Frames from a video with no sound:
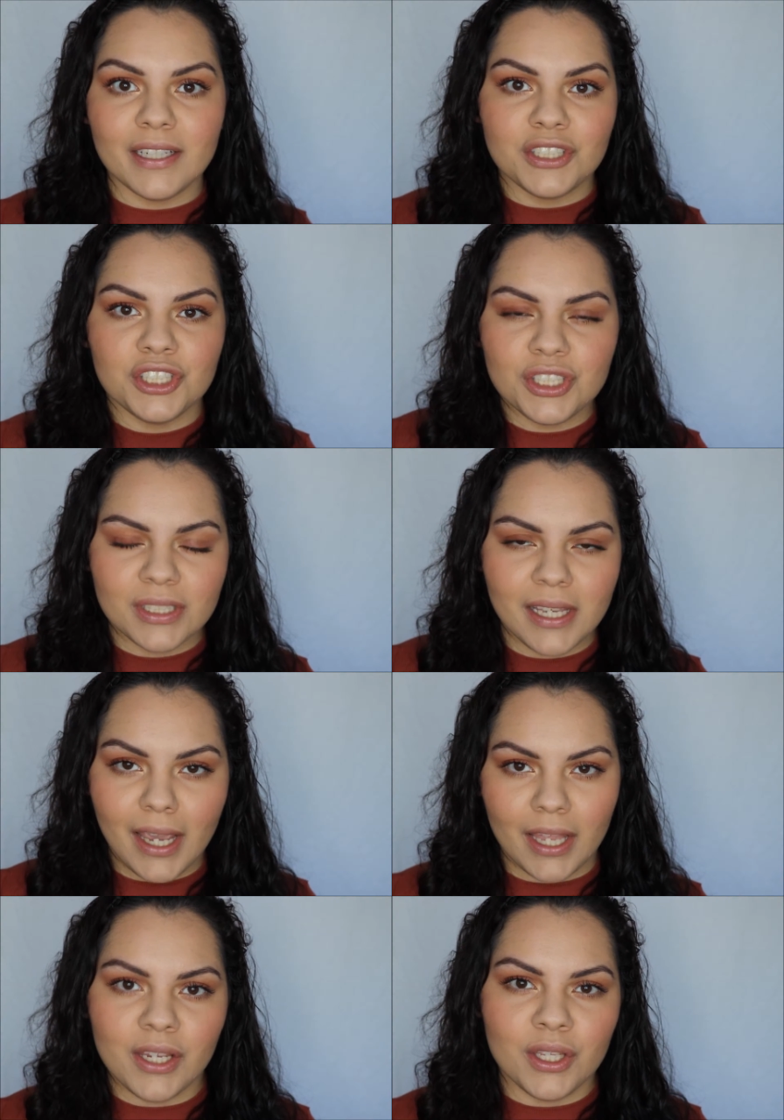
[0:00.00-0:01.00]
It's just like
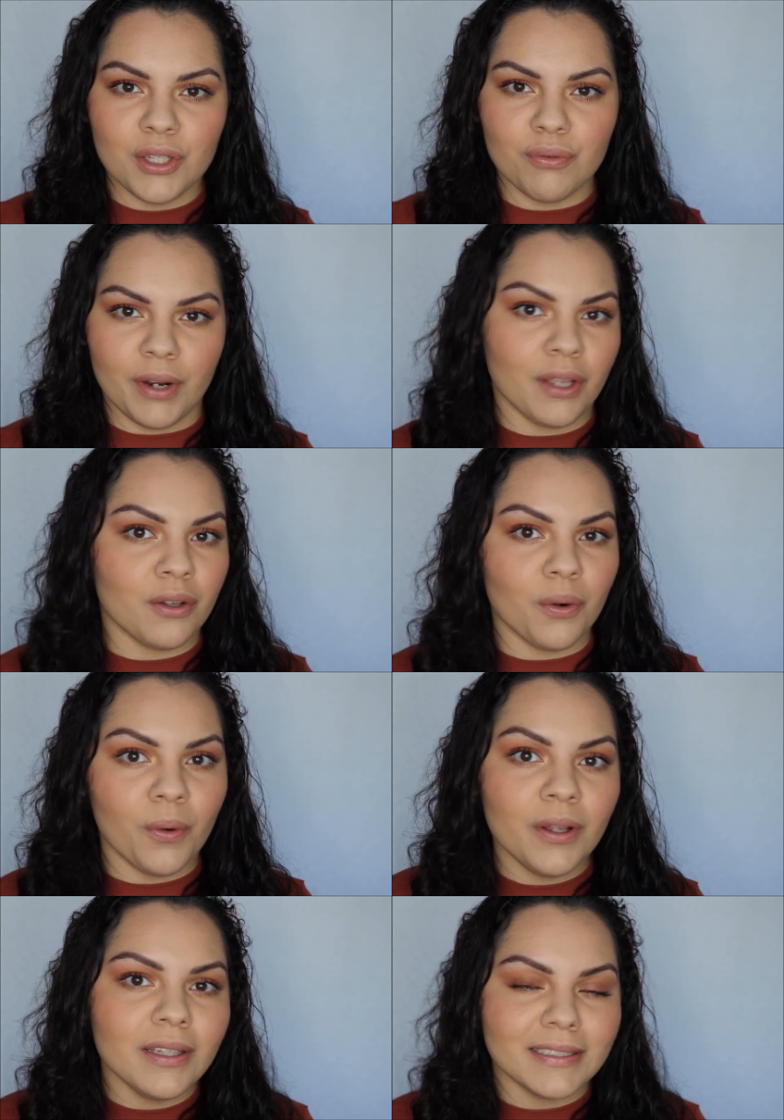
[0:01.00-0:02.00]
any regular
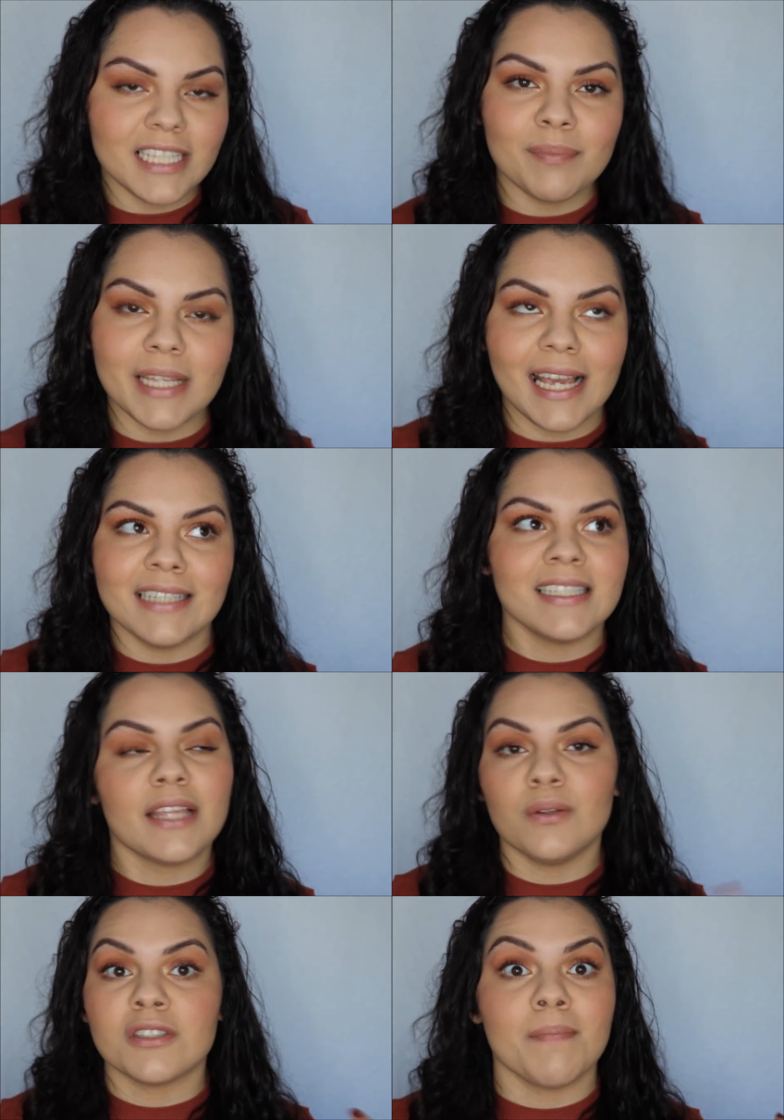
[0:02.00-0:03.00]
oil except it has
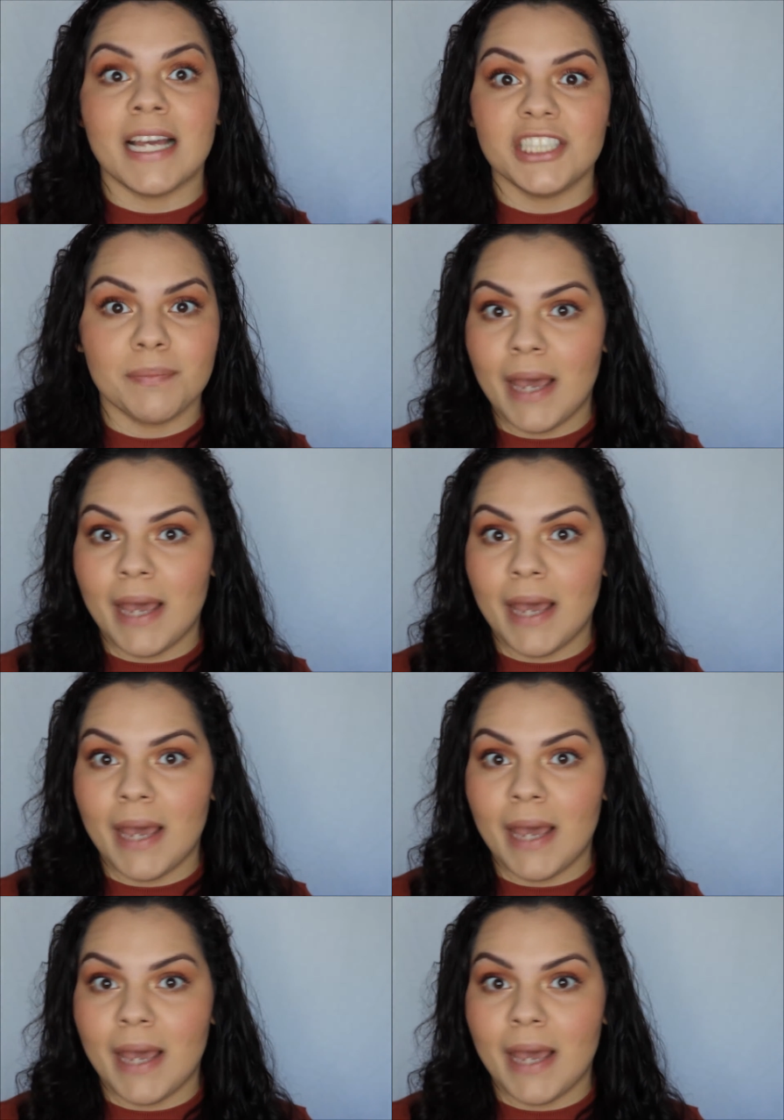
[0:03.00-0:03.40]
like those magic